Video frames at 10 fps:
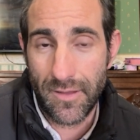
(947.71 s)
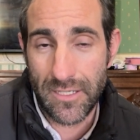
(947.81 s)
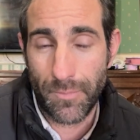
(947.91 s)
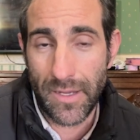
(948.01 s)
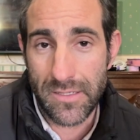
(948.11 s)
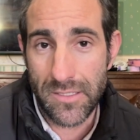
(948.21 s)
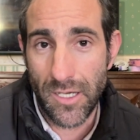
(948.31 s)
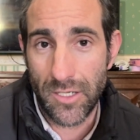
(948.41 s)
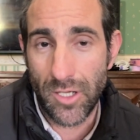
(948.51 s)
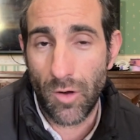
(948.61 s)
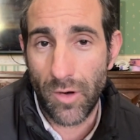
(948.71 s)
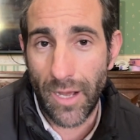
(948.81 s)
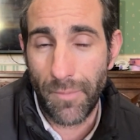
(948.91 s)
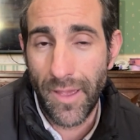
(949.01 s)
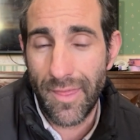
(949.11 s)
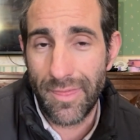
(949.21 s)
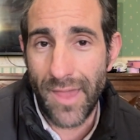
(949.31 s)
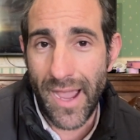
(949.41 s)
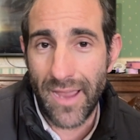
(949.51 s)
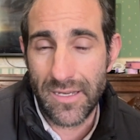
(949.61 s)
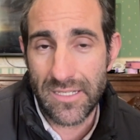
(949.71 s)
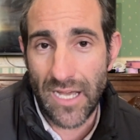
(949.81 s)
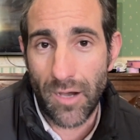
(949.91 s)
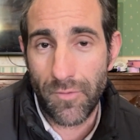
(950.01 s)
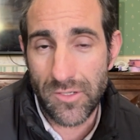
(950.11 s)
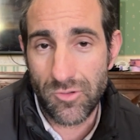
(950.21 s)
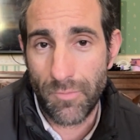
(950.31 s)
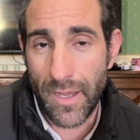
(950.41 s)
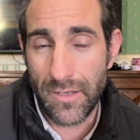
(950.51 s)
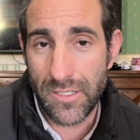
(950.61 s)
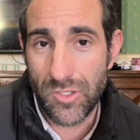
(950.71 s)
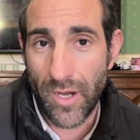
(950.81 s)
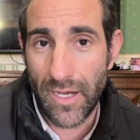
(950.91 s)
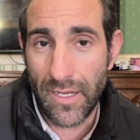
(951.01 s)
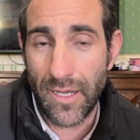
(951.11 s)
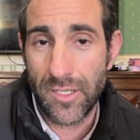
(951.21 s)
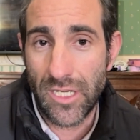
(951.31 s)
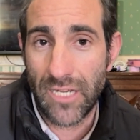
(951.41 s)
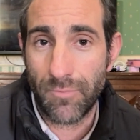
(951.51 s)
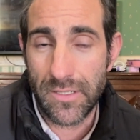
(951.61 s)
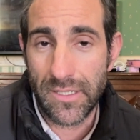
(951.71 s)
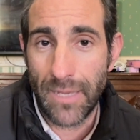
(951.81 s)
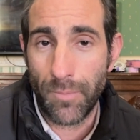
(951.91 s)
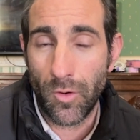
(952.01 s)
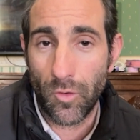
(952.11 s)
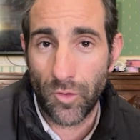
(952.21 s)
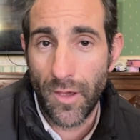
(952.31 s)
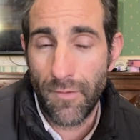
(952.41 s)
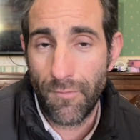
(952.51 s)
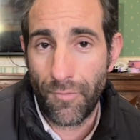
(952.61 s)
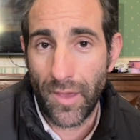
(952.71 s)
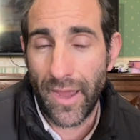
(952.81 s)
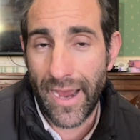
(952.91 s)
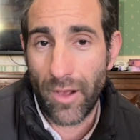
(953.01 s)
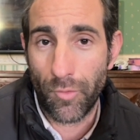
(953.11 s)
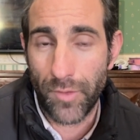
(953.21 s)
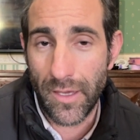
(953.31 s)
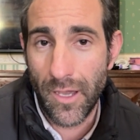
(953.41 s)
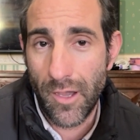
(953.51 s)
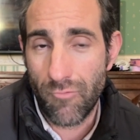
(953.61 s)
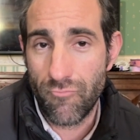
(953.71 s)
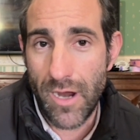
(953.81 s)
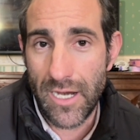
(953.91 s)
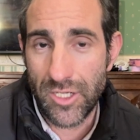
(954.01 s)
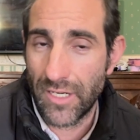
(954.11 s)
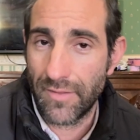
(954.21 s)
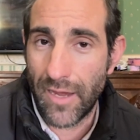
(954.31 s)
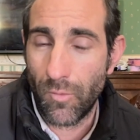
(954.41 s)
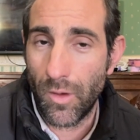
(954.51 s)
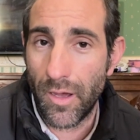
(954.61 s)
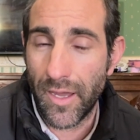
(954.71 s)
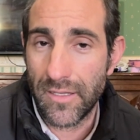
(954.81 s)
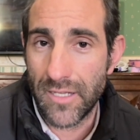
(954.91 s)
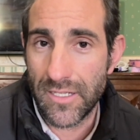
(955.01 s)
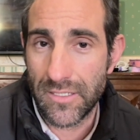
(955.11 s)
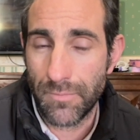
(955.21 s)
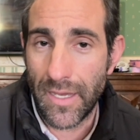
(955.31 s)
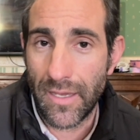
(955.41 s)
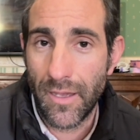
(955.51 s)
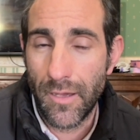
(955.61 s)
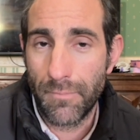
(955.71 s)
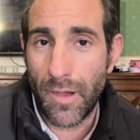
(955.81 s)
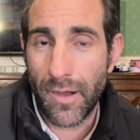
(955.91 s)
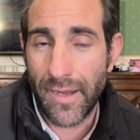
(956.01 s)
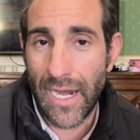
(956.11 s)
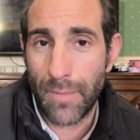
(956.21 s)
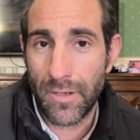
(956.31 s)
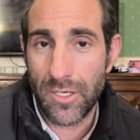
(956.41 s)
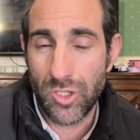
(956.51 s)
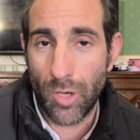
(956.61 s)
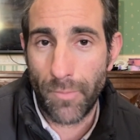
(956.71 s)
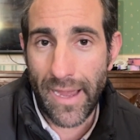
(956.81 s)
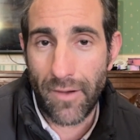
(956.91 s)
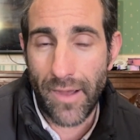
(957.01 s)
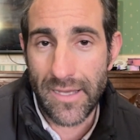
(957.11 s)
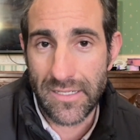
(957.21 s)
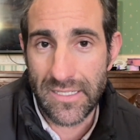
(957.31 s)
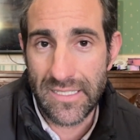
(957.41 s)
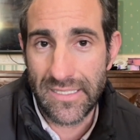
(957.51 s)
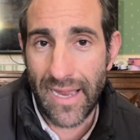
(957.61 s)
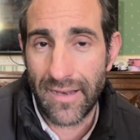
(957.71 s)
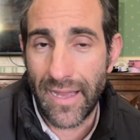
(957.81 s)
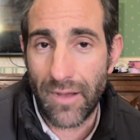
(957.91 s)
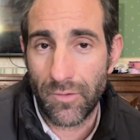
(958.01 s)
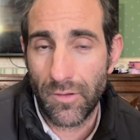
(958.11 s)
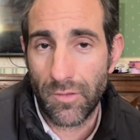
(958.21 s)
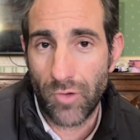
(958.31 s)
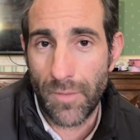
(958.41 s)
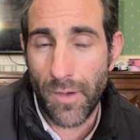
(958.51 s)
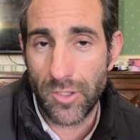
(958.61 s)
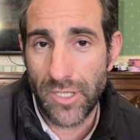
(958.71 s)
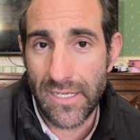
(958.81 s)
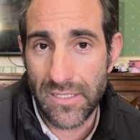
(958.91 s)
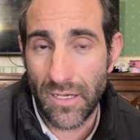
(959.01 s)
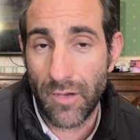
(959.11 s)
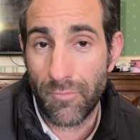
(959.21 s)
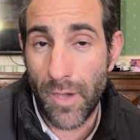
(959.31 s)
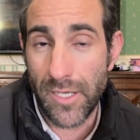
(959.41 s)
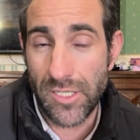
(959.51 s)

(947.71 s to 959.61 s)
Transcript: This will be his 3rd Gold Cup. That in itself is a tremendous training achievement to keep a horse fit, healthy, relishing their work. It does, to me, mark Galopin Des Champs out as a standout 3-mile chaser of my